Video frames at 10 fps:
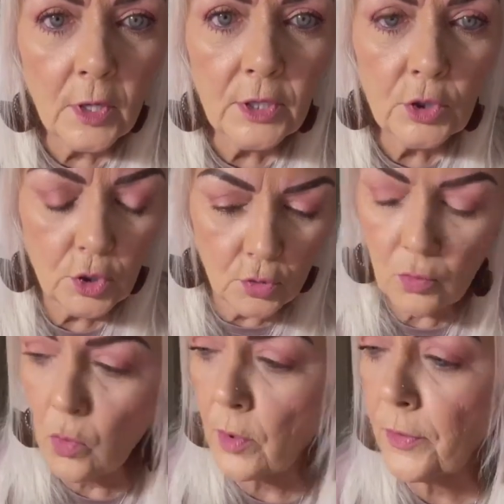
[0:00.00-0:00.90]
1,
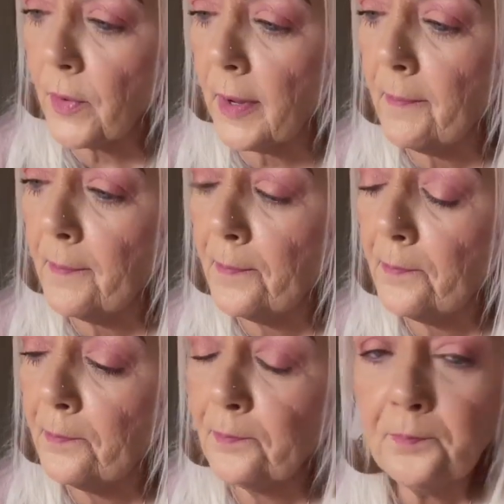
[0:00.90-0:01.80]
2, or 3.
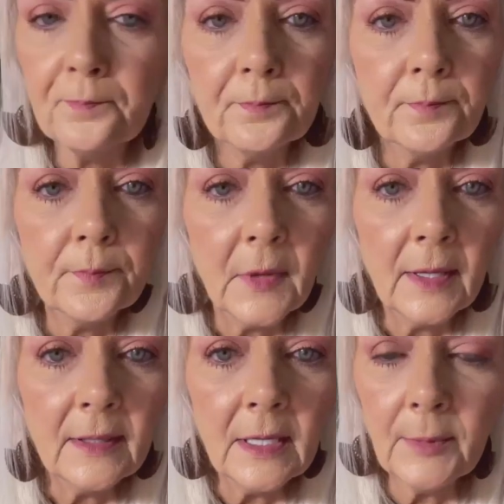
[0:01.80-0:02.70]

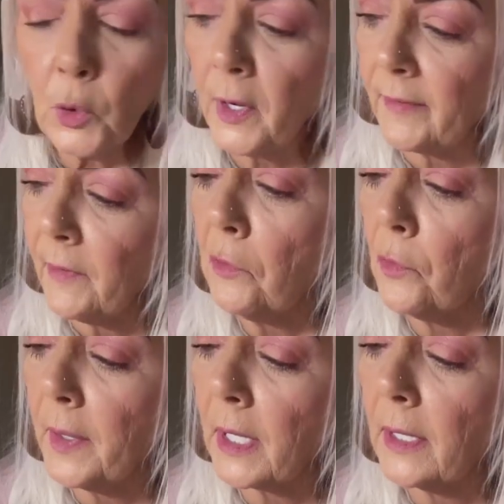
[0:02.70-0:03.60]
Tell me quick,
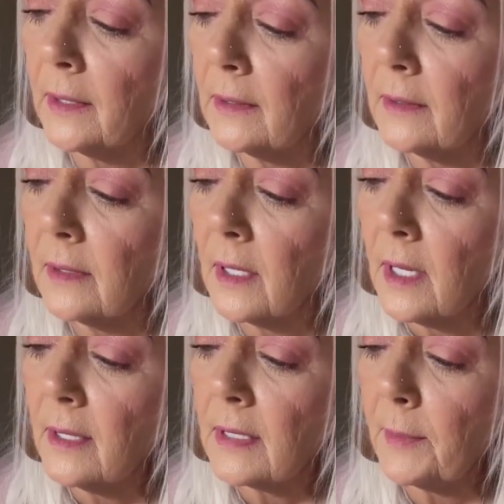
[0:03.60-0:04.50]
vote quick.
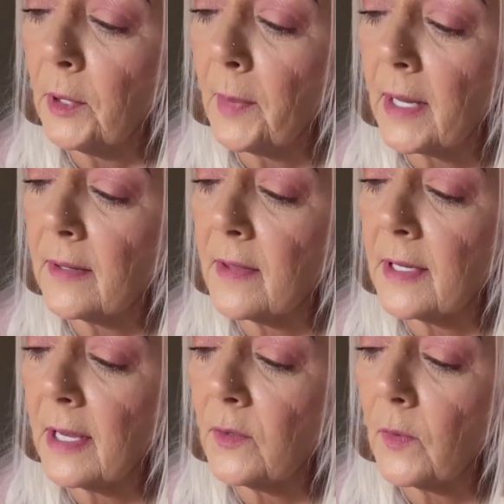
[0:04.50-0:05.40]
Take me back to
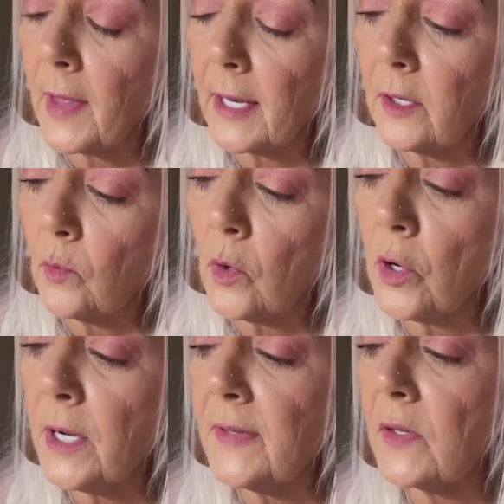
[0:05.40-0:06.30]
the days without any
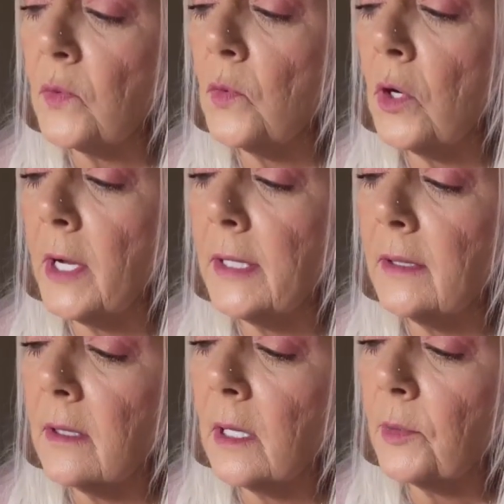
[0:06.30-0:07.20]
worries is
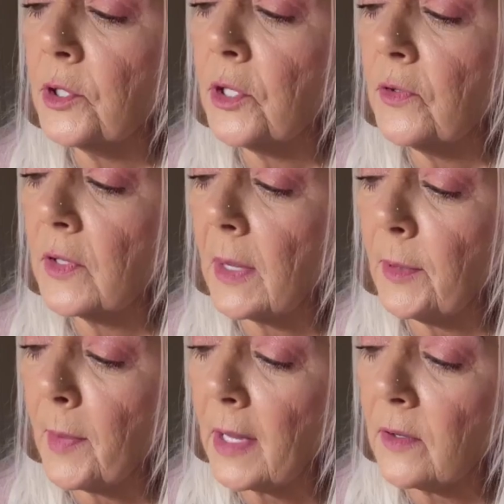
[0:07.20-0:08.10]
1. Number 2 is
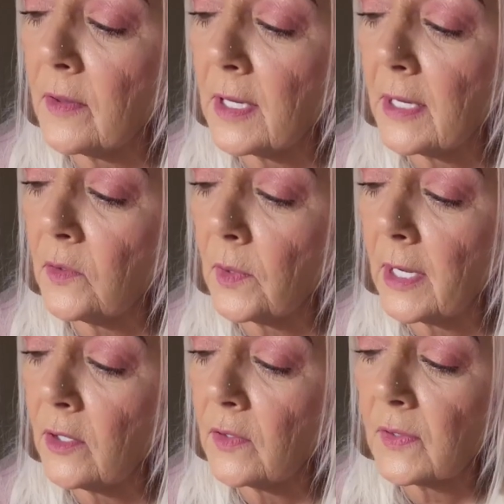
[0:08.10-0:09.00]
take me back to the days
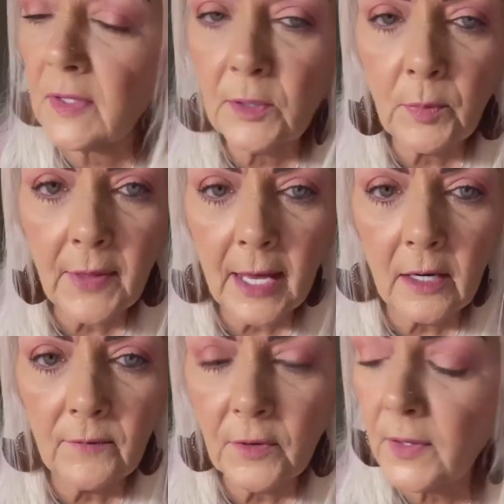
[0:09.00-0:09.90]
when I used to sleep
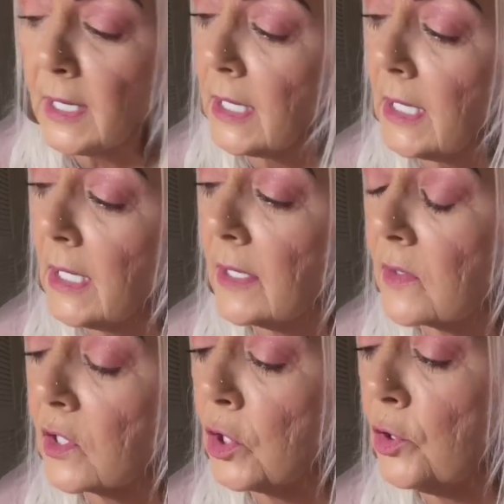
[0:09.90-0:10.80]
without overthinking
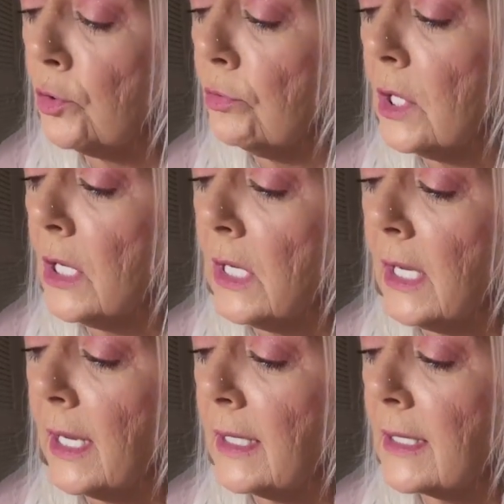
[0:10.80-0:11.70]
is 2.
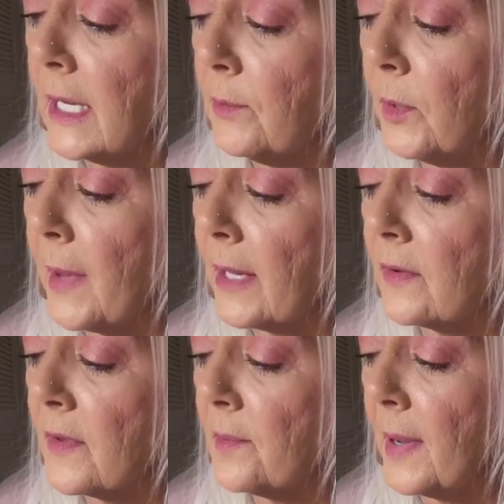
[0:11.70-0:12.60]
And take me
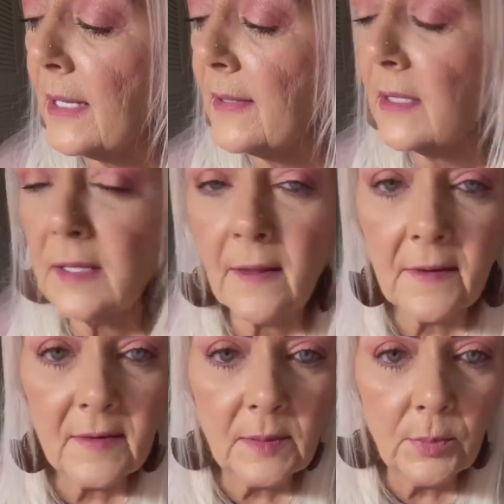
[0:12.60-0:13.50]
back to the basics
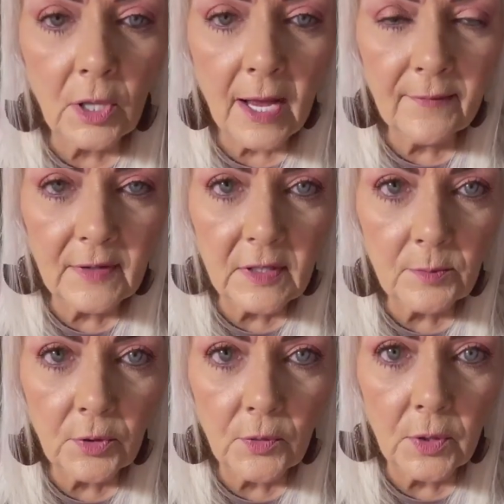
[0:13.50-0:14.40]
and the simple life is
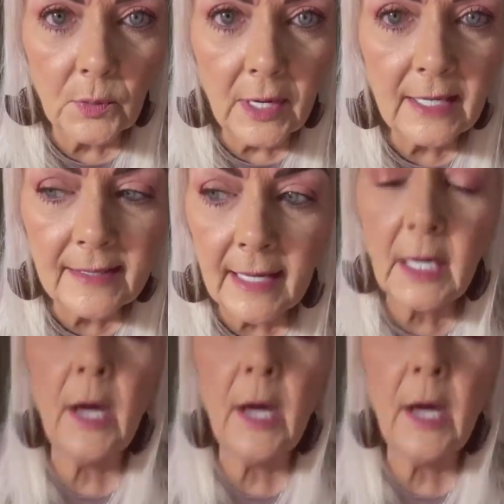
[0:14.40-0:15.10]
number 3. Ready,